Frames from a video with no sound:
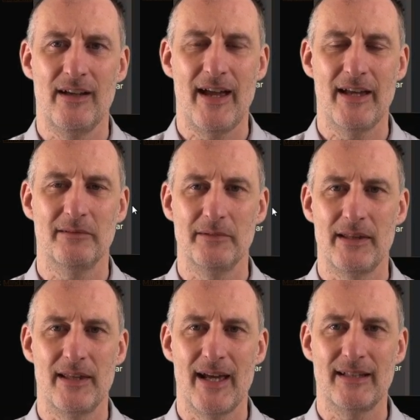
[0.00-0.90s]
And
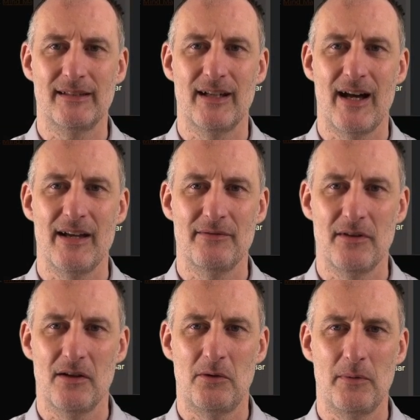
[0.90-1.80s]
with that,
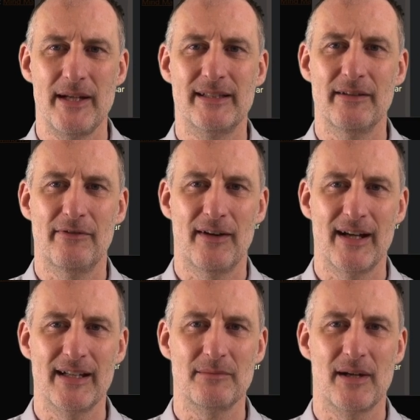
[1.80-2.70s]
I've
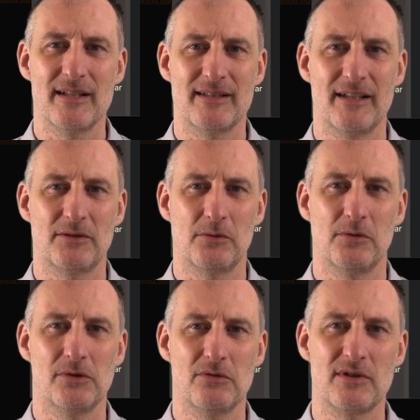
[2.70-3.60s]
redefined my
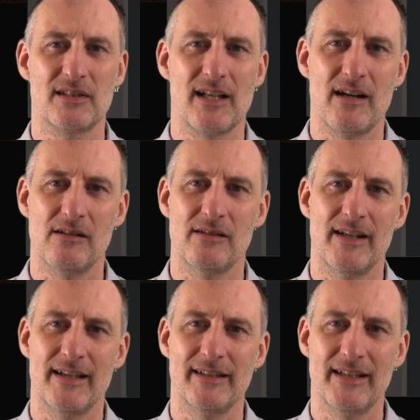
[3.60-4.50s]
central node style,
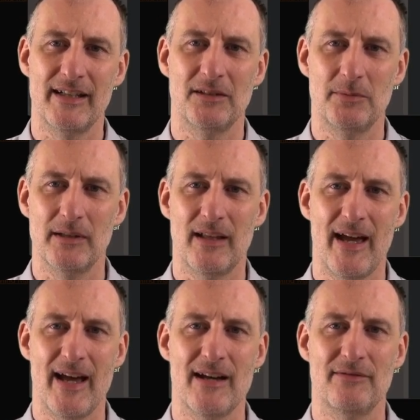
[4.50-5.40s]
and it will
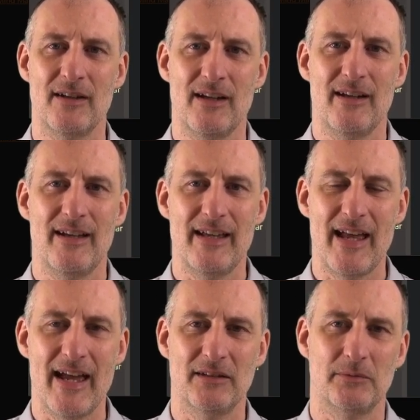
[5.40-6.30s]
have a
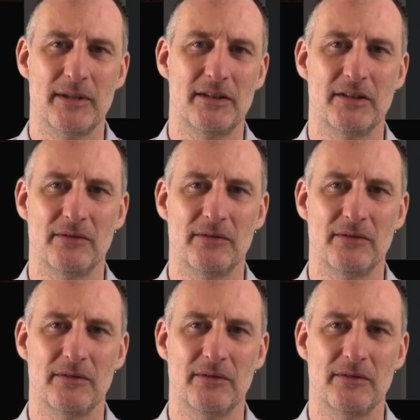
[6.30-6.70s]
handwritten